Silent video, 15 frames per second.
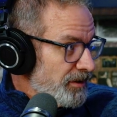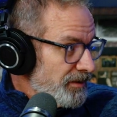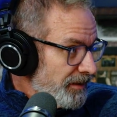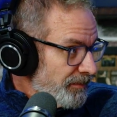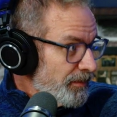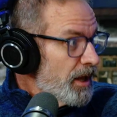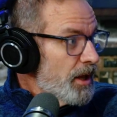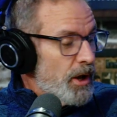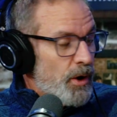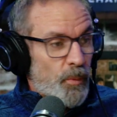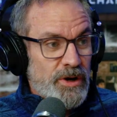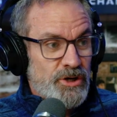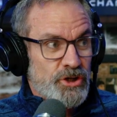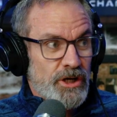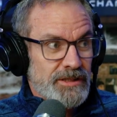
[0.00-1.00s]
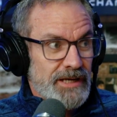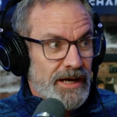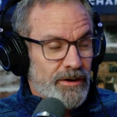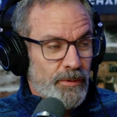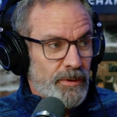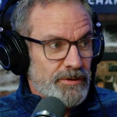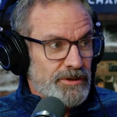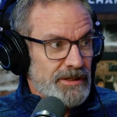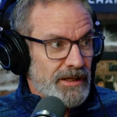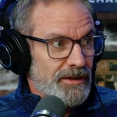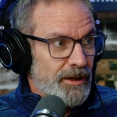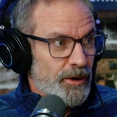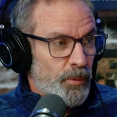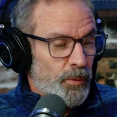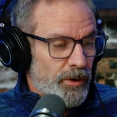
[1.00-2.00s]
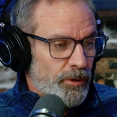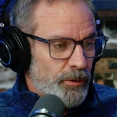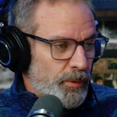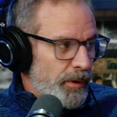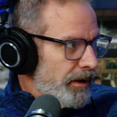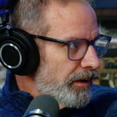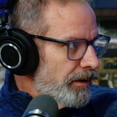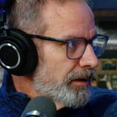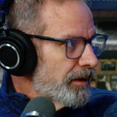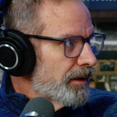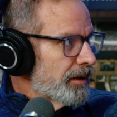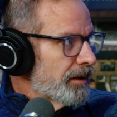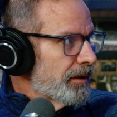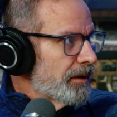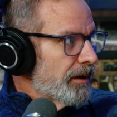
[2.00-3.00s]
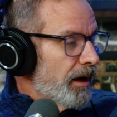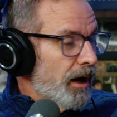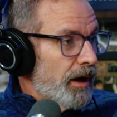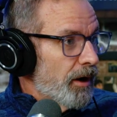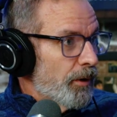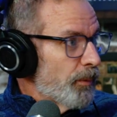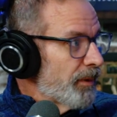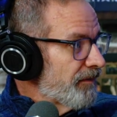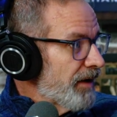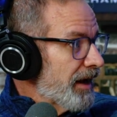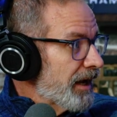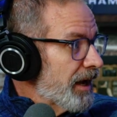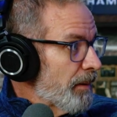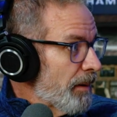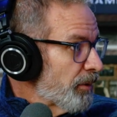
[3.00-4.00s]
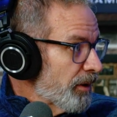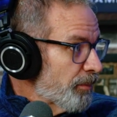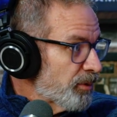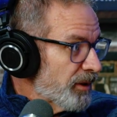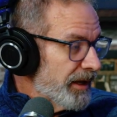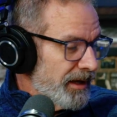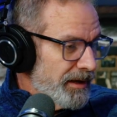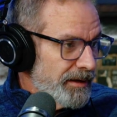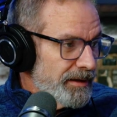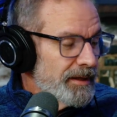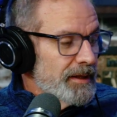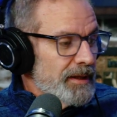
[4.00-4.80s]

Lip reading: Like we shut down and we were suddenly in a world where, oh, we've got to come up with a plan.